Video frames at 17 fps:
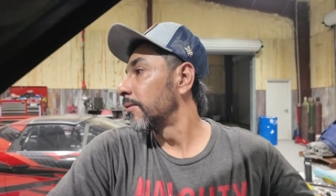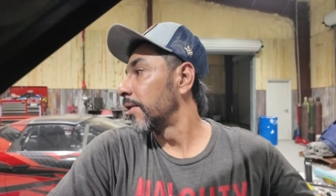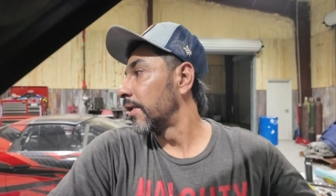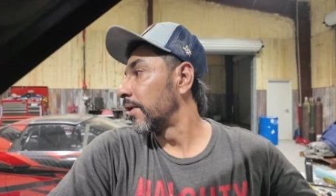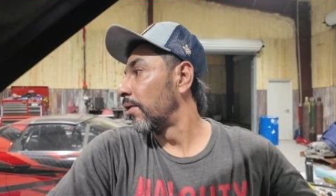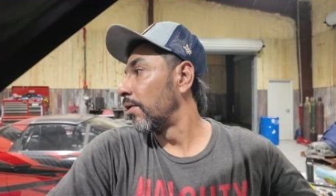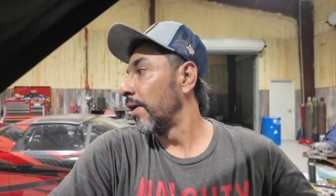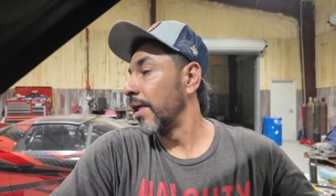
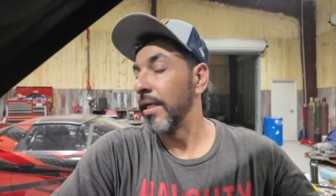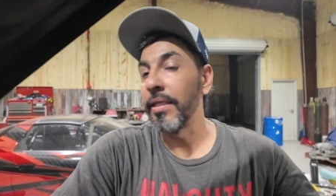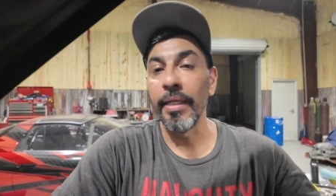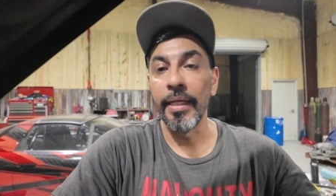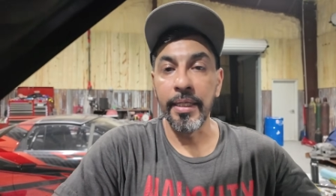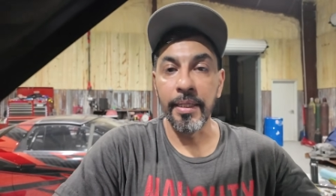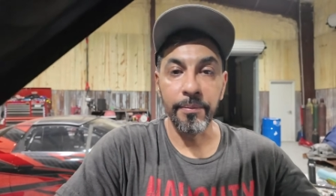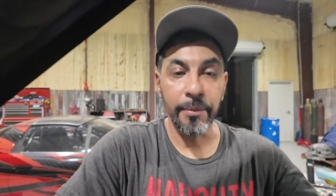gonna go ahead and
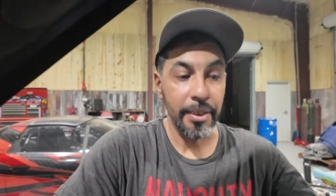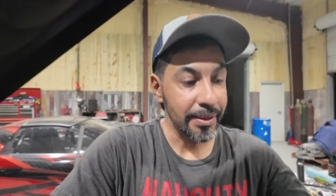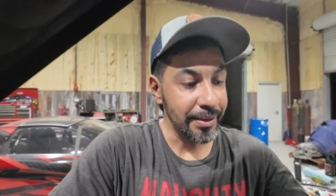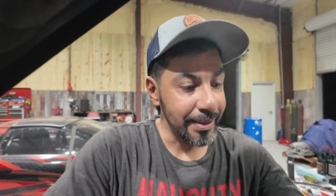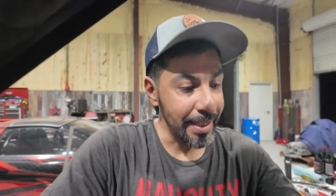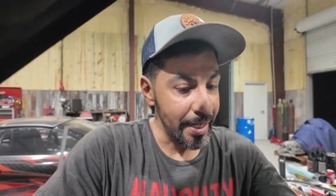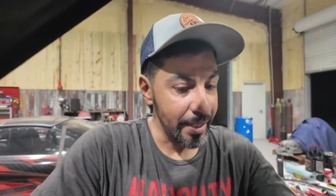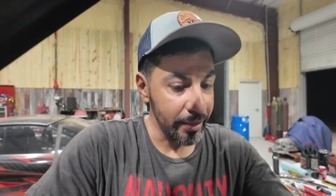think I'm gonna
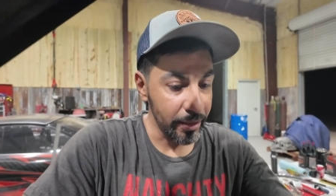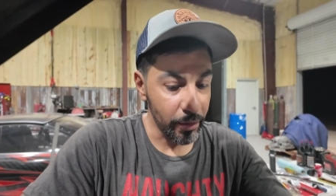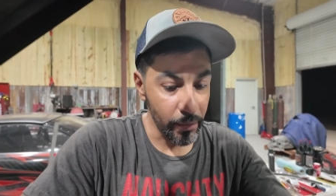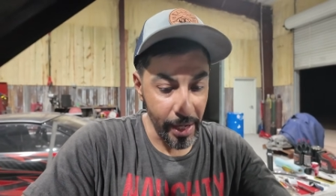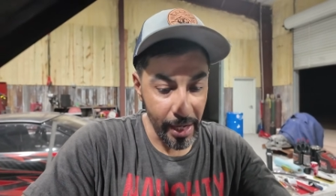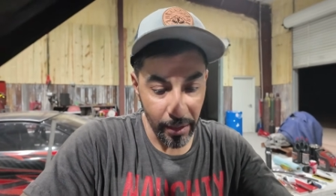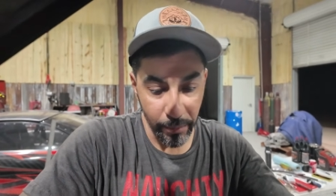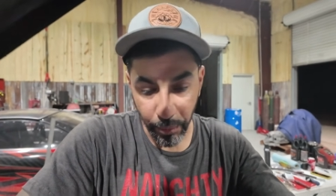set it in the
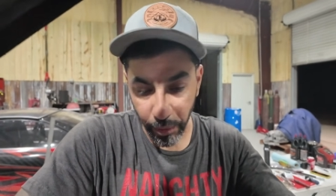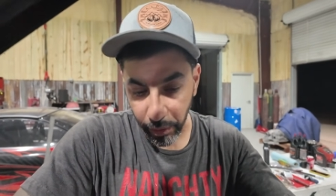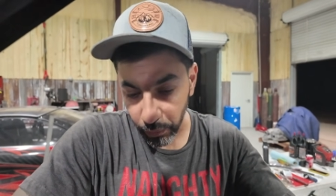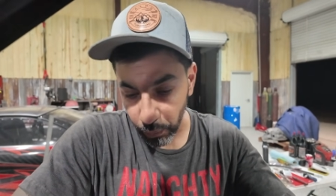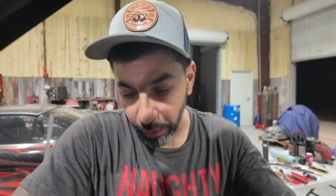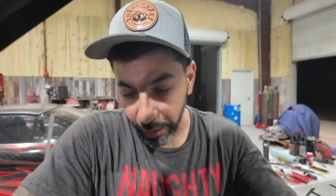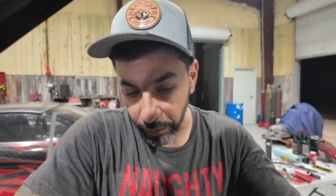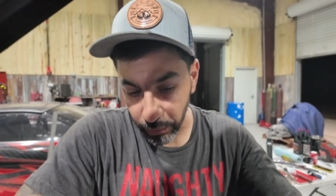ground, put up
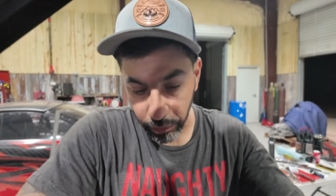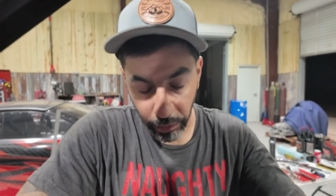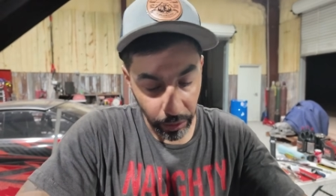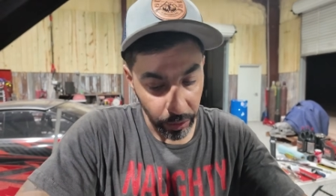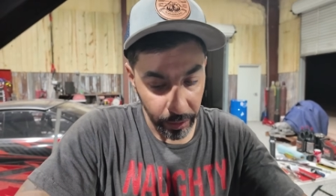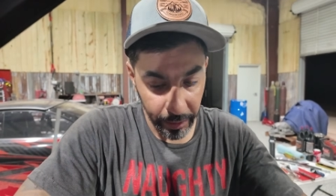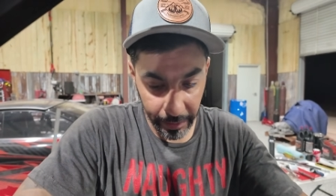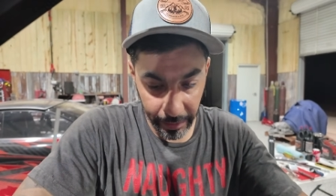the wheels
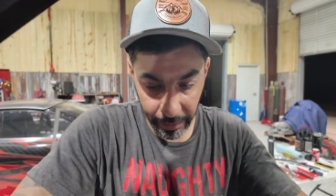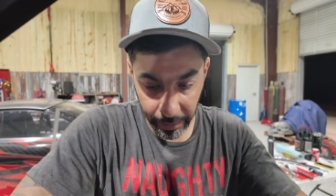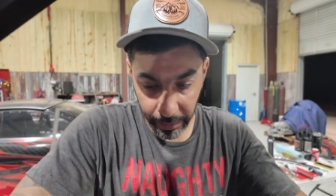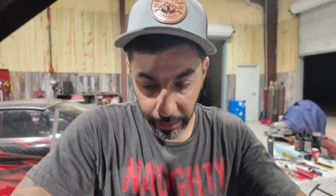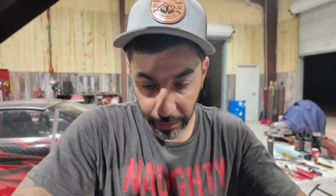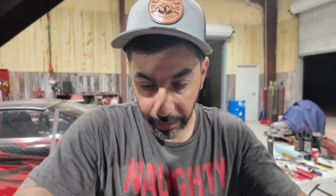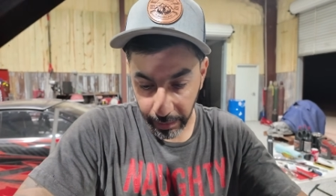on, and